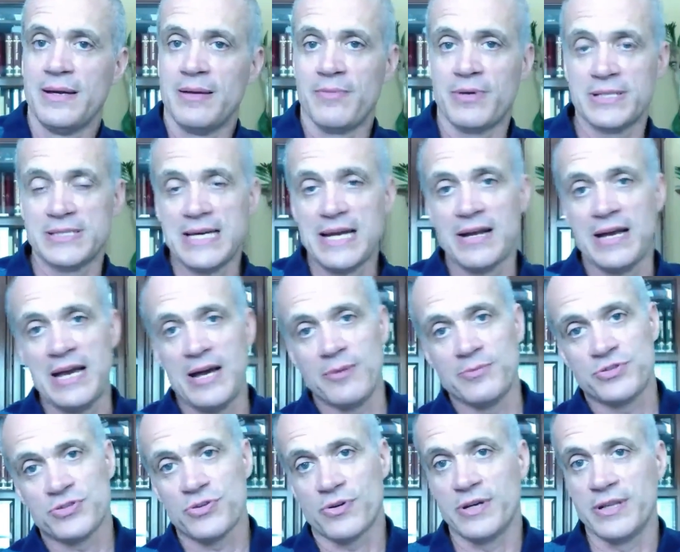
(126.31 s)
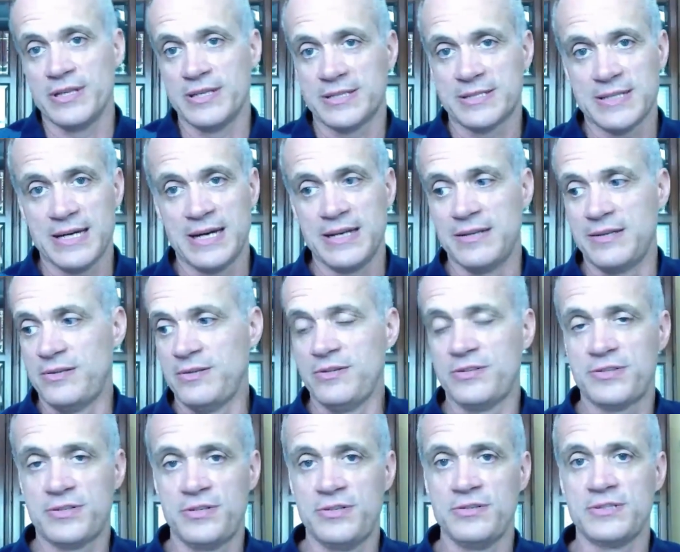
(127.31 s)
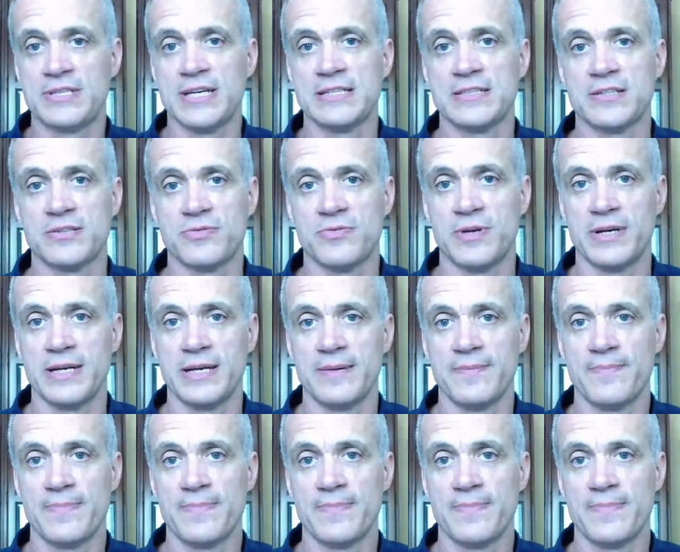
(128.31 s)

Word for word: because that'll help shorten this side. Do two sets of 20.